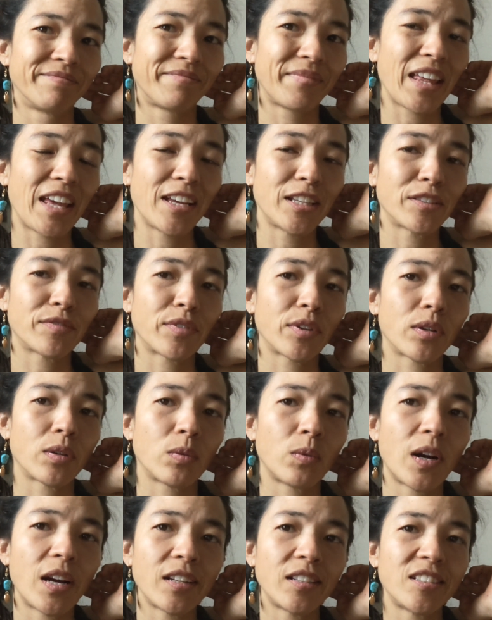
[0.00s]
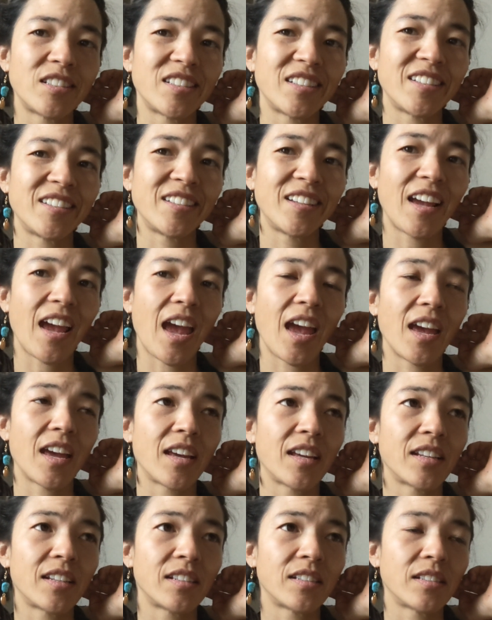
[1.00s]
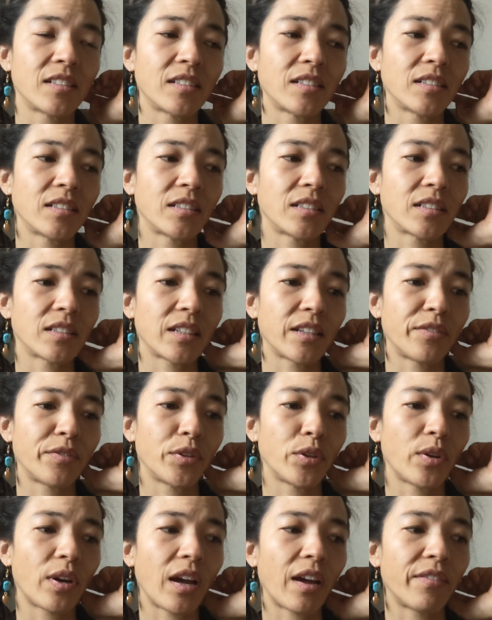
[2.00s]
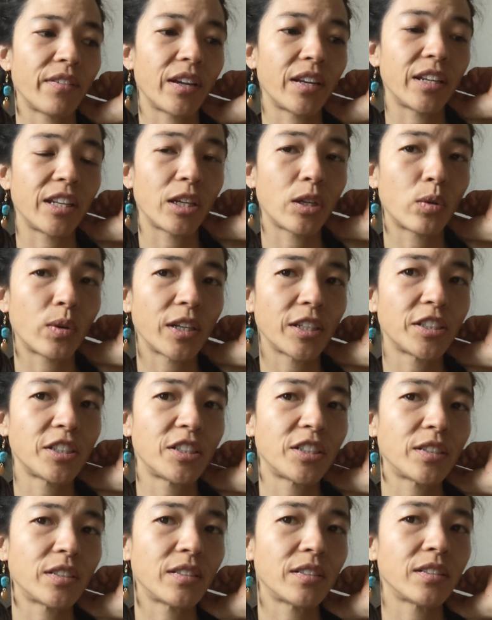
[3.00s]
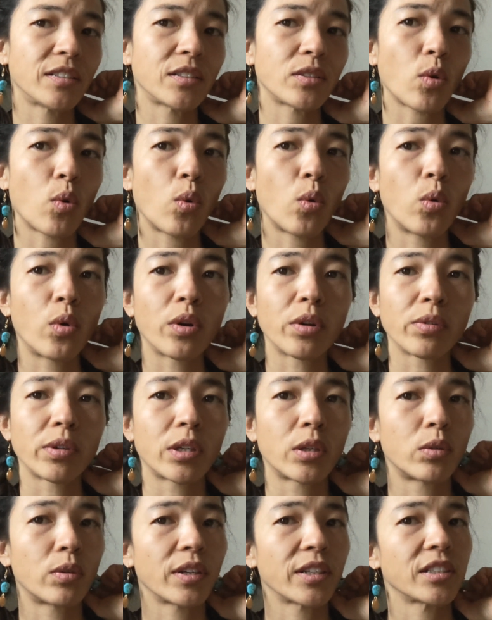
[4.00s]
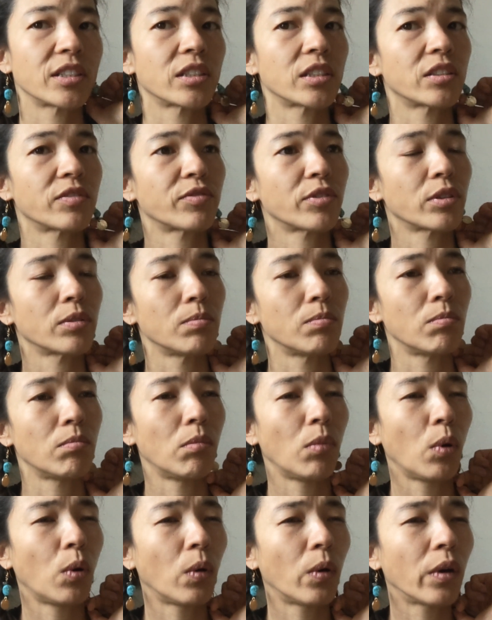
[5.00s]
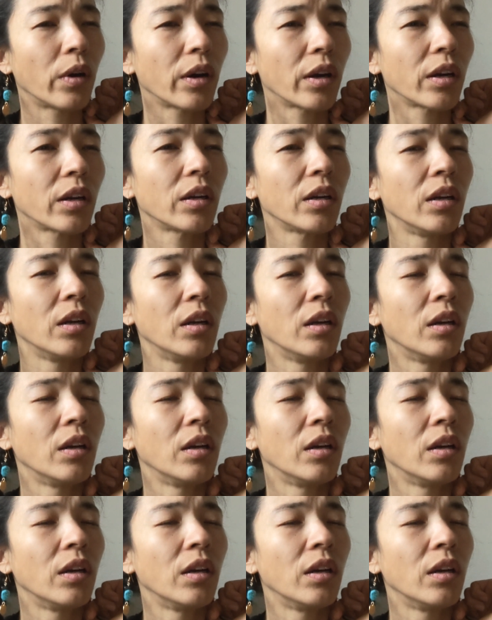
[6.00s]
Thanks for watching, and if you have any questions or requests for more